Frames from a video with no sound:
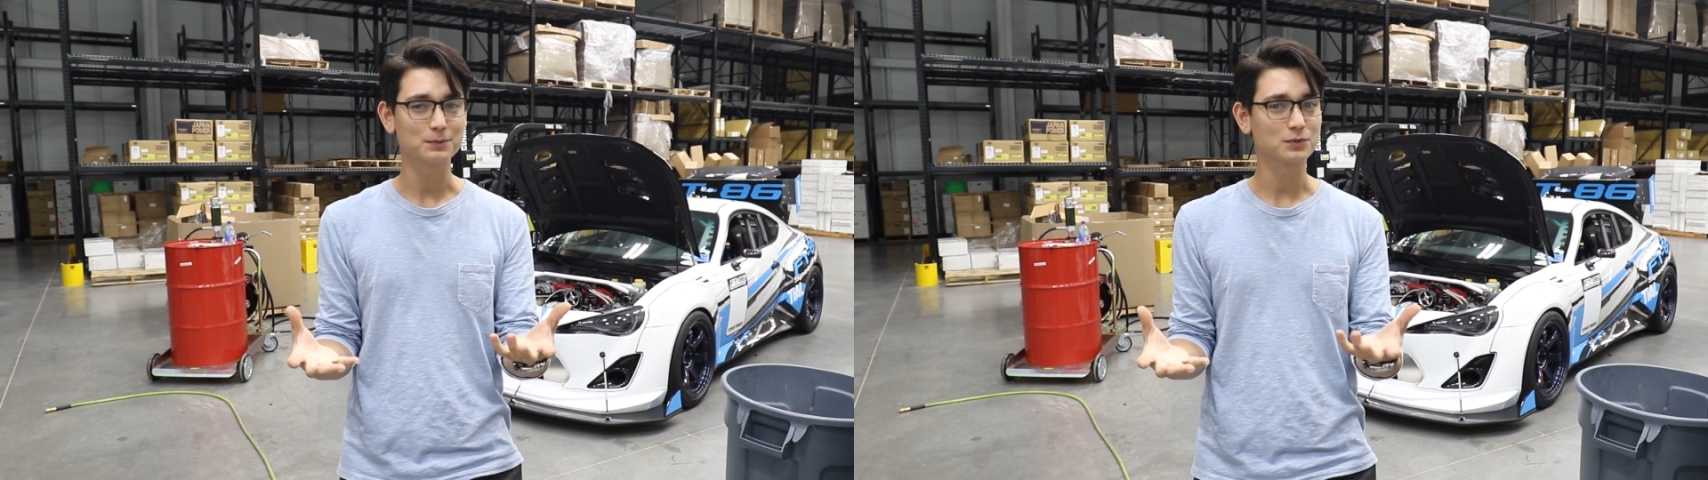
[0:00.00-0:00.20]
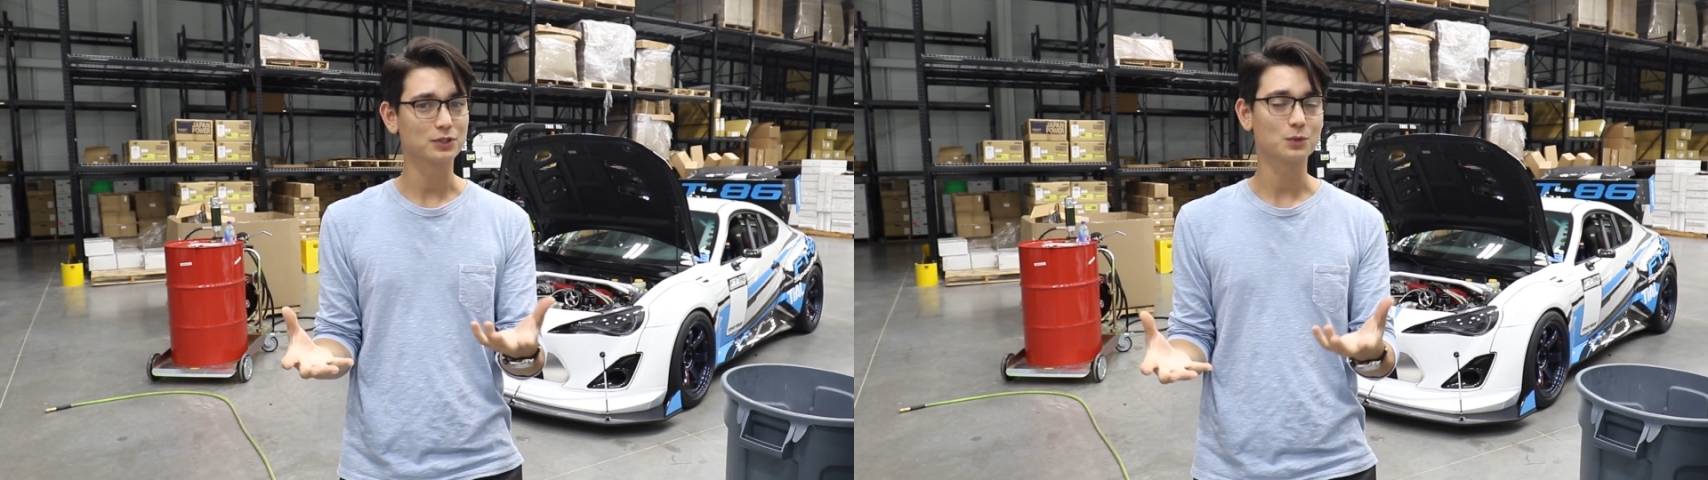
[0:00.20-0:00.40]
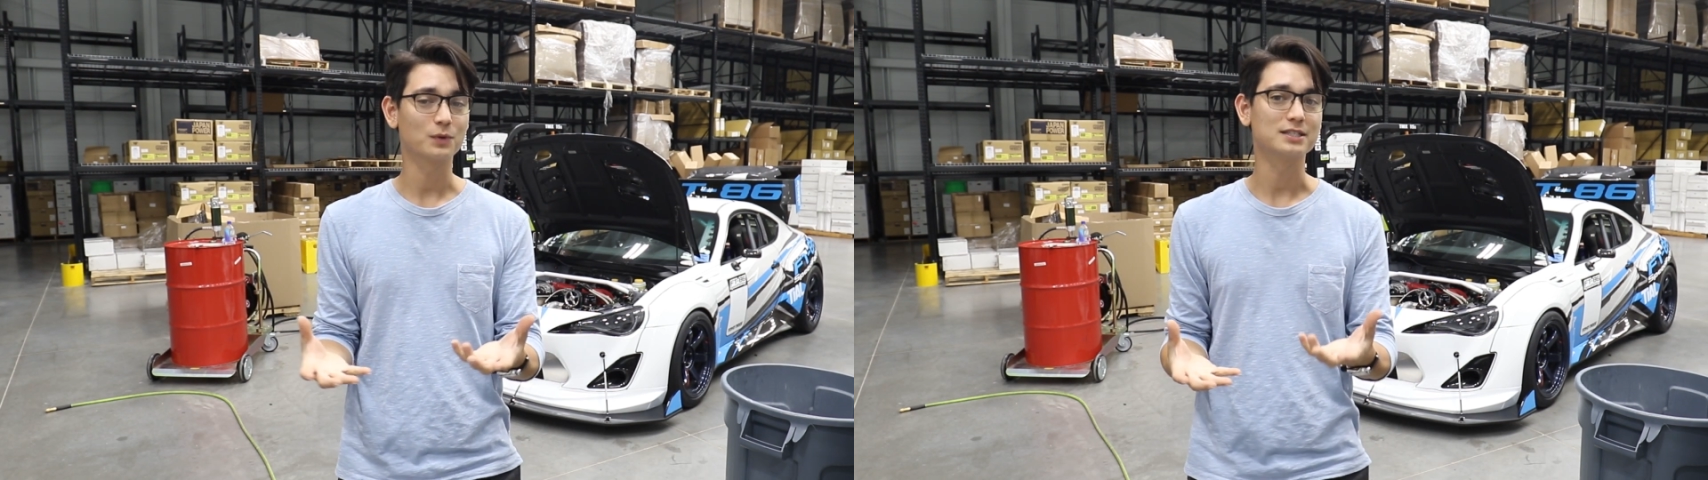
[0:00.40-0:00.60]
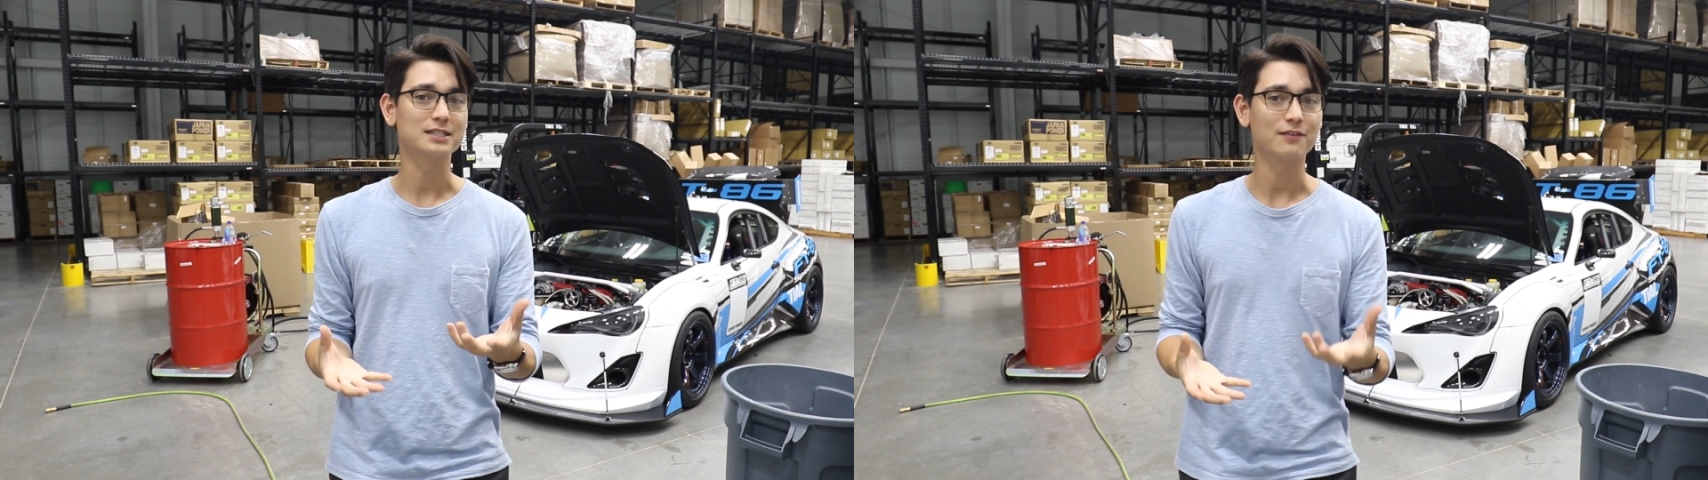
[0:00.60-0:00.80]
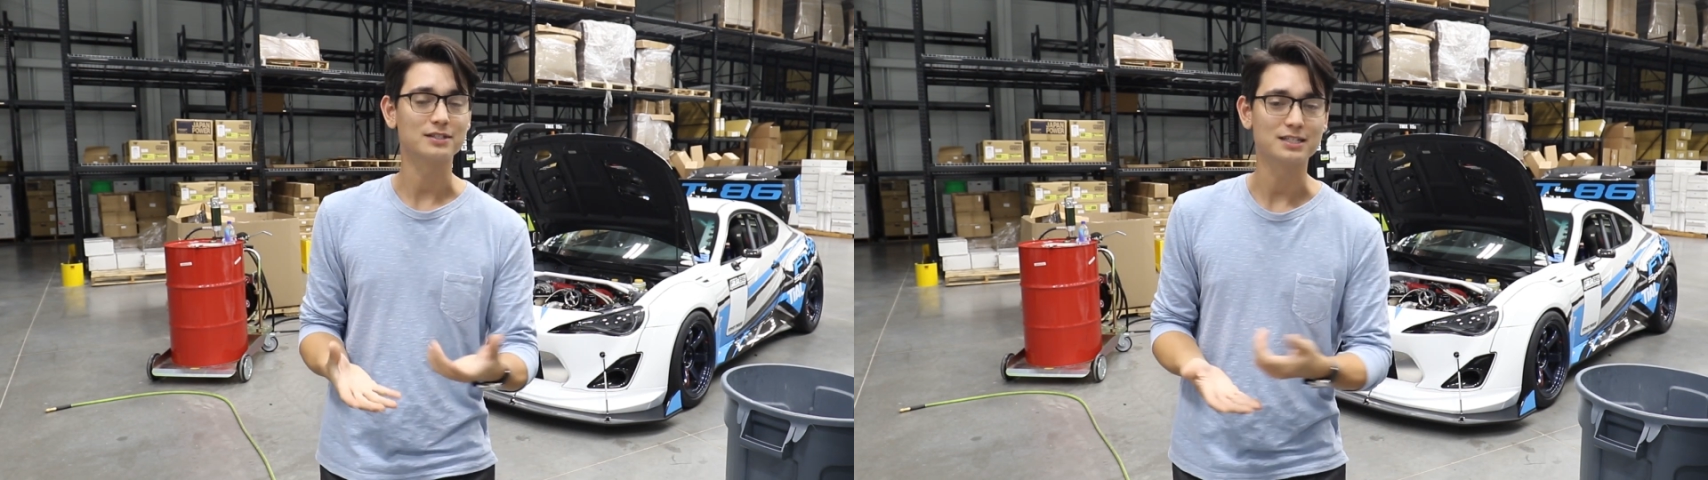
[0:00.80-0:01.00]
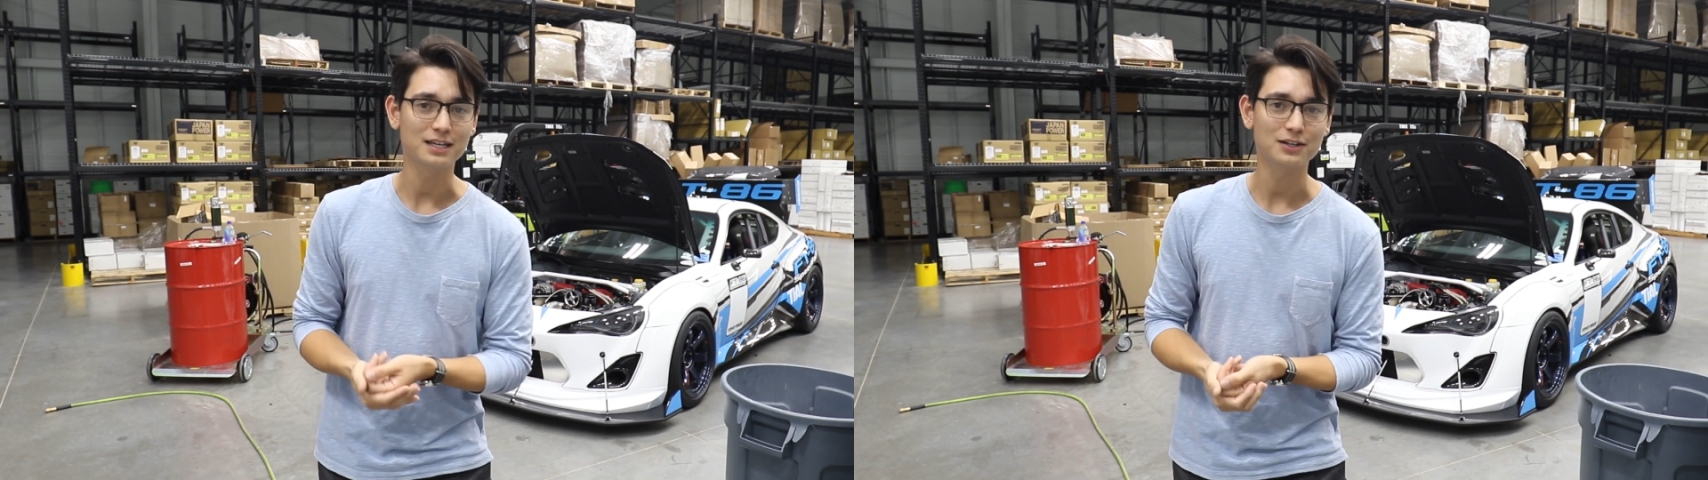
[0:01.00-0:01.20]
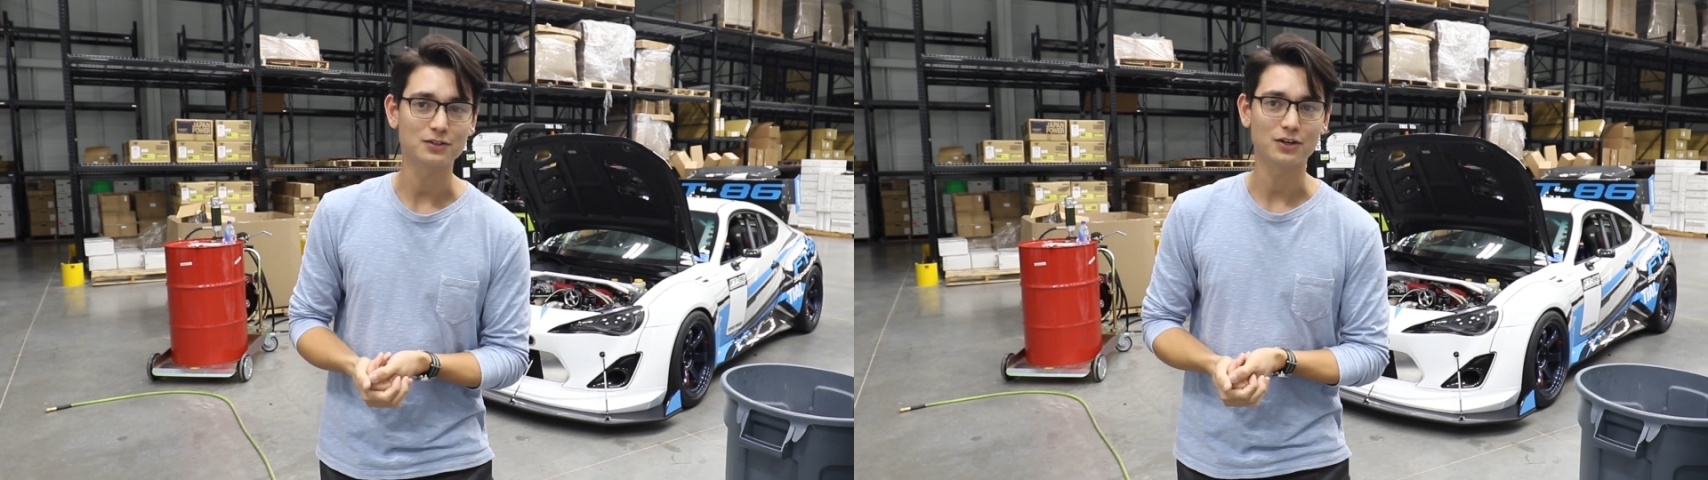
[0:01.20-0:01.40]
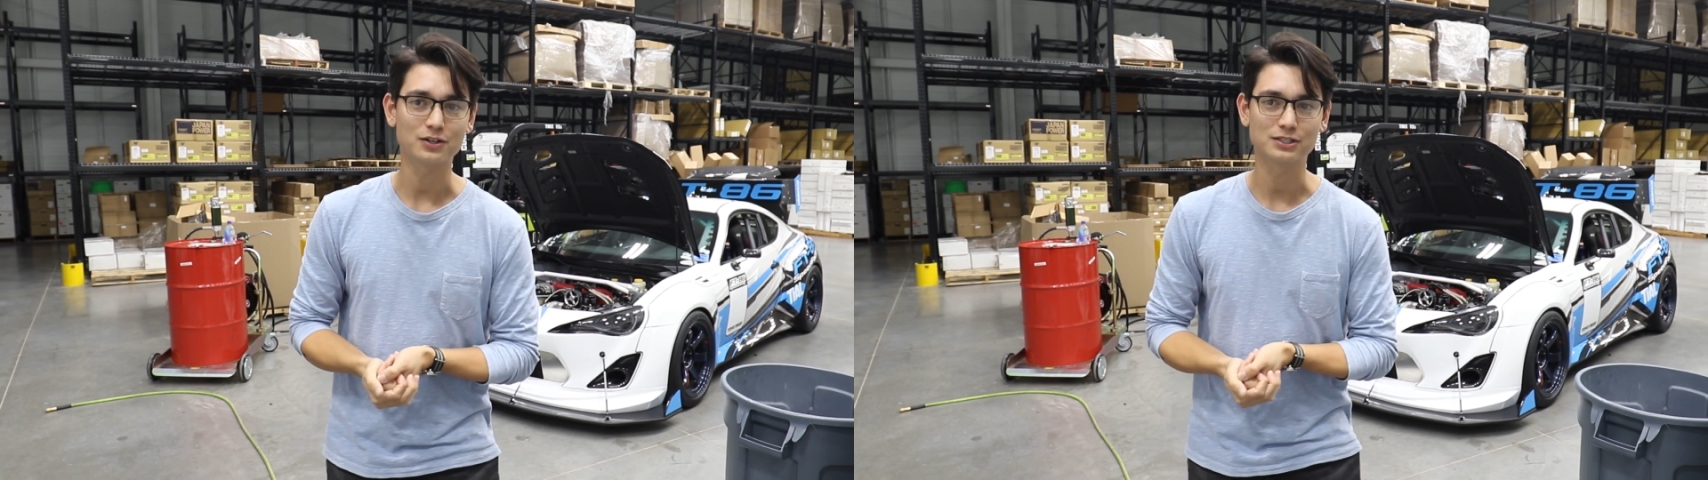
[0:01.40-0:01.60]
lips for the 2017
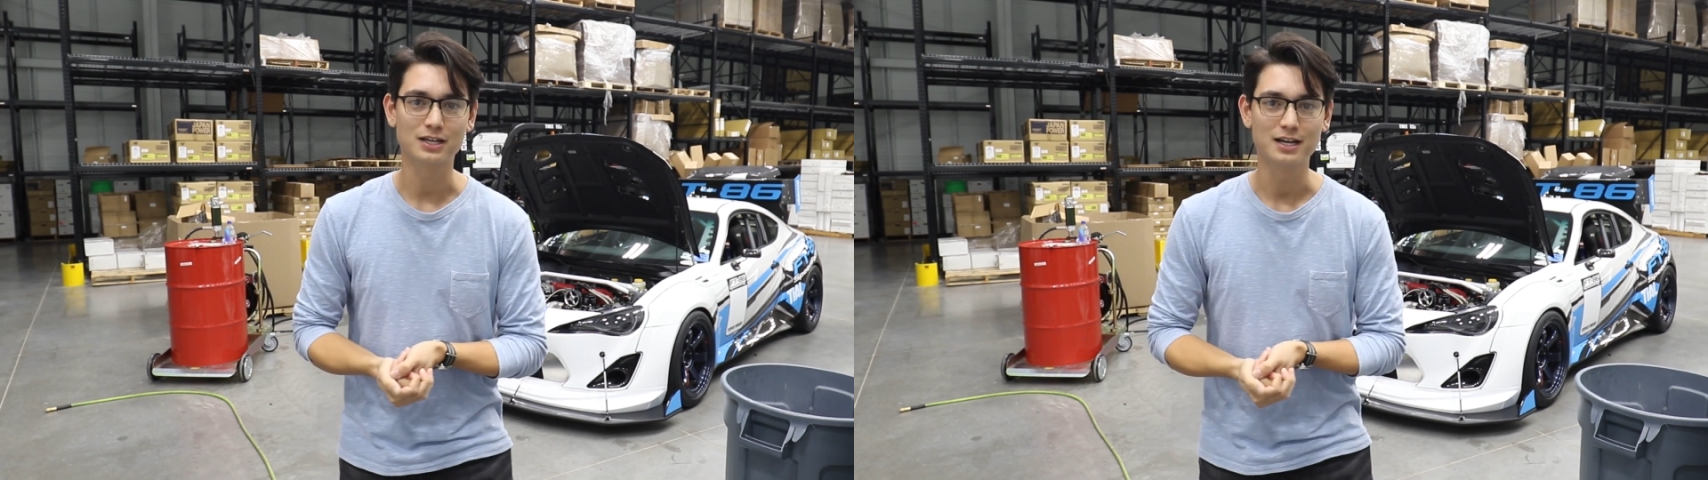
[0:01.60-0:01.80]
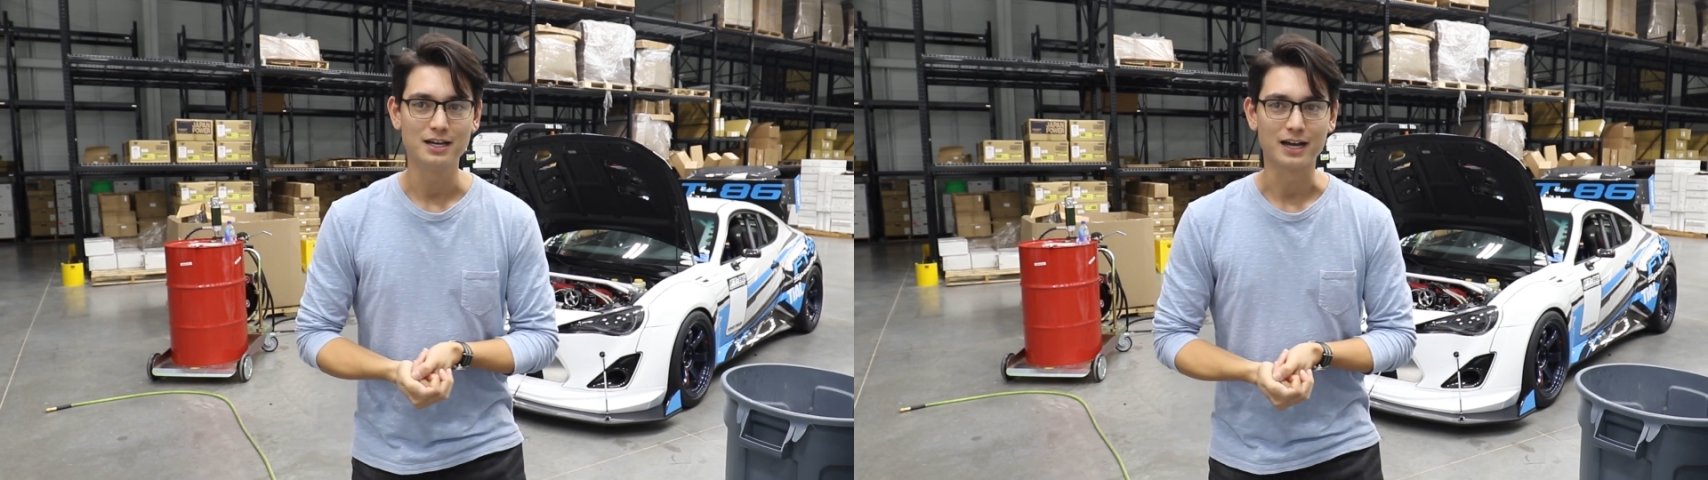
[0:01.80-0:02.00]
cars.